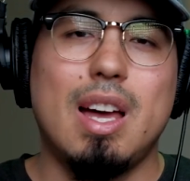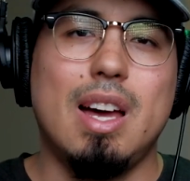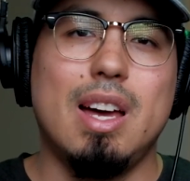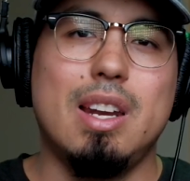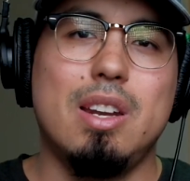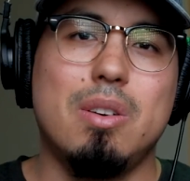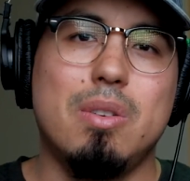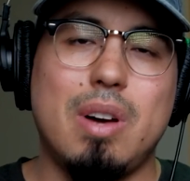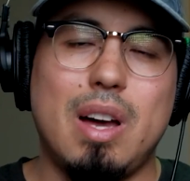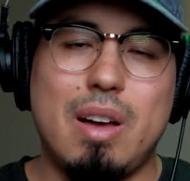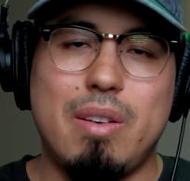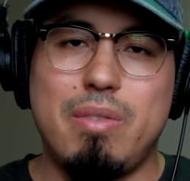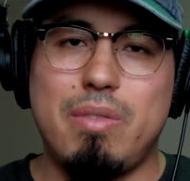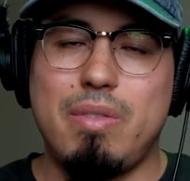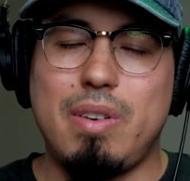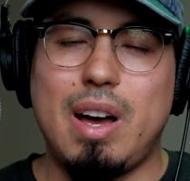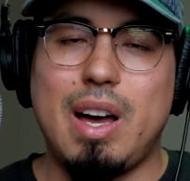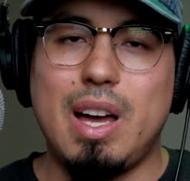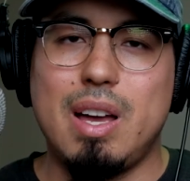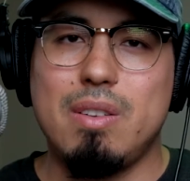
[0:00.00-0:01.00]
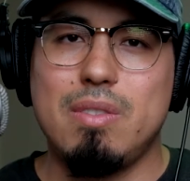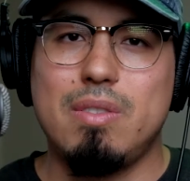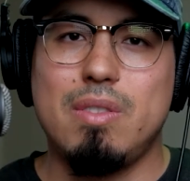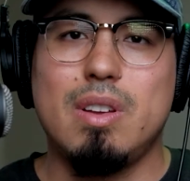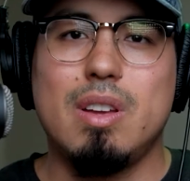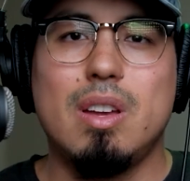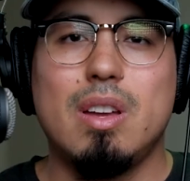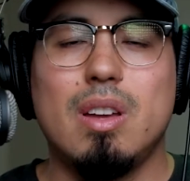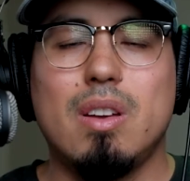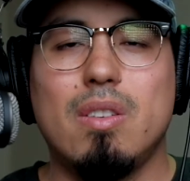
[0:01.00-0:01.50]
I do have 5
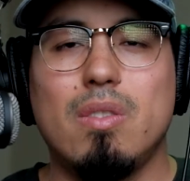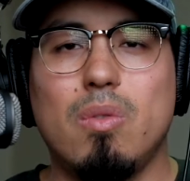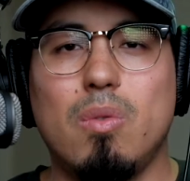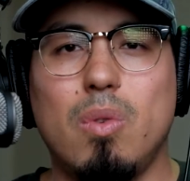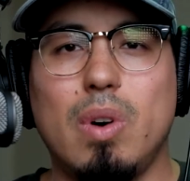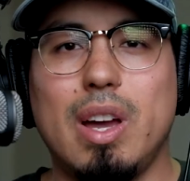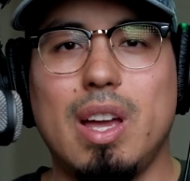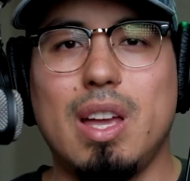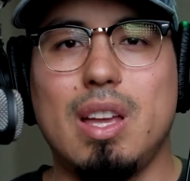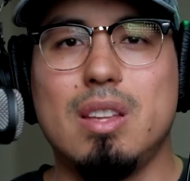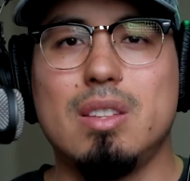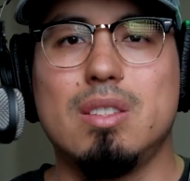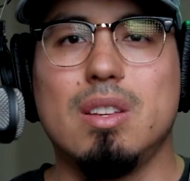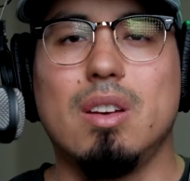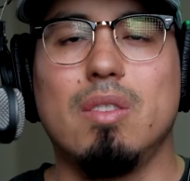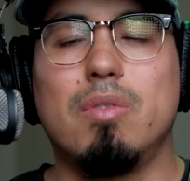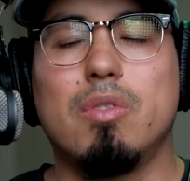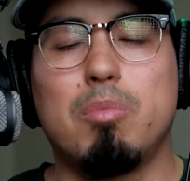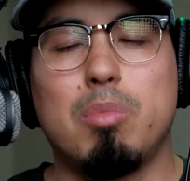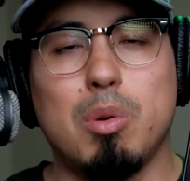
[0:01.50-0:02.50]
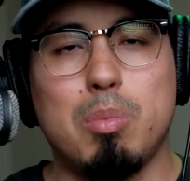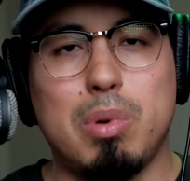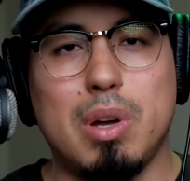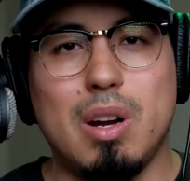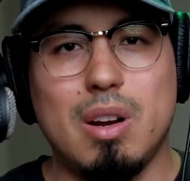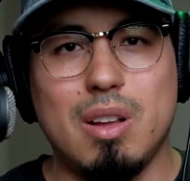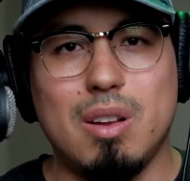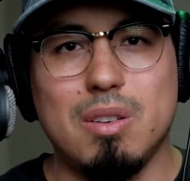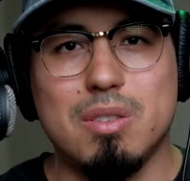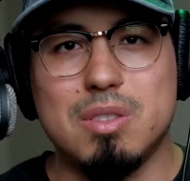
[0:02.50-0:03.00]
ways of
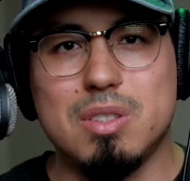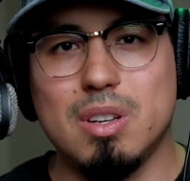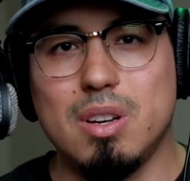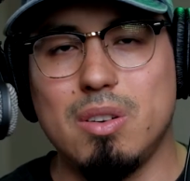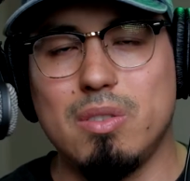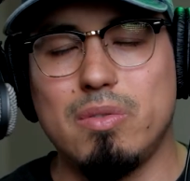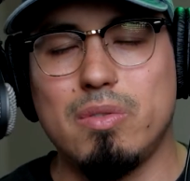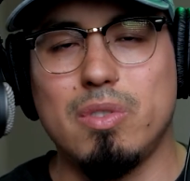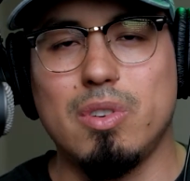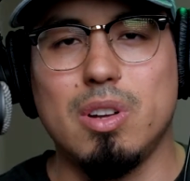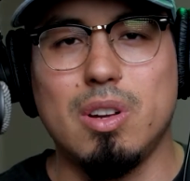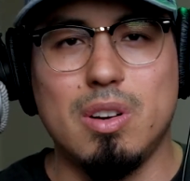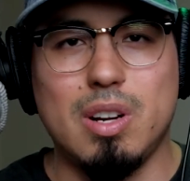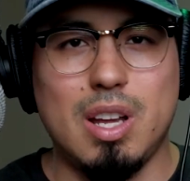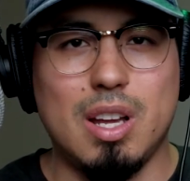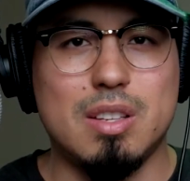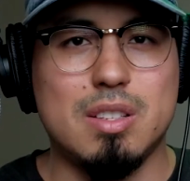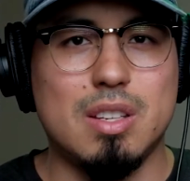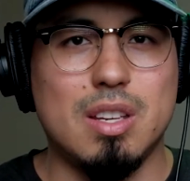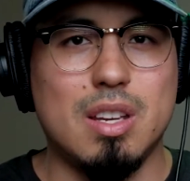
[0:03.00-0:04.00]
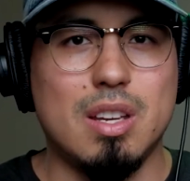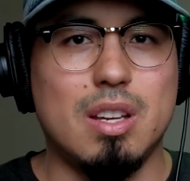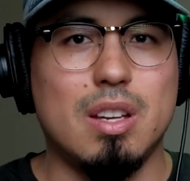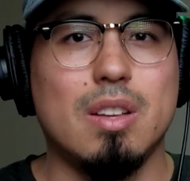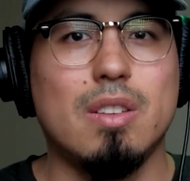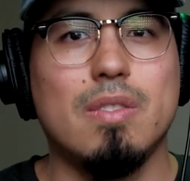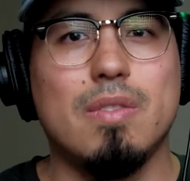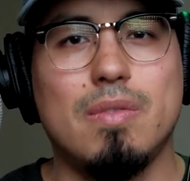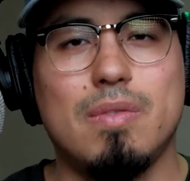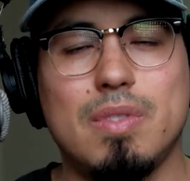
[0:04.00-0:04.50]
preparing yourself for your next gig.
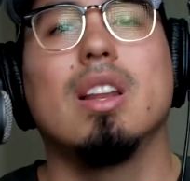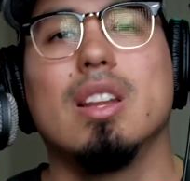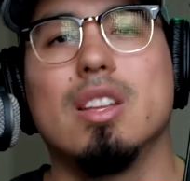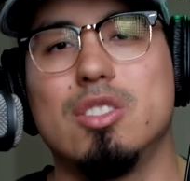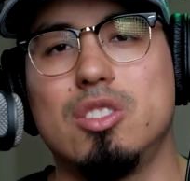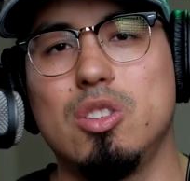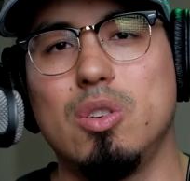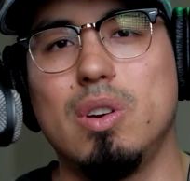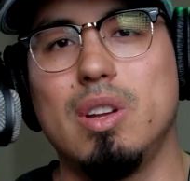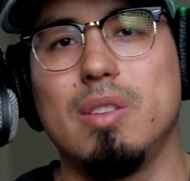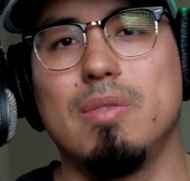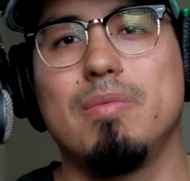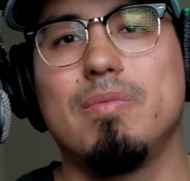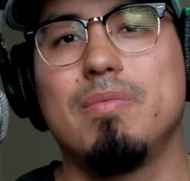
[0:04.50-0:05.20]
Let's do it.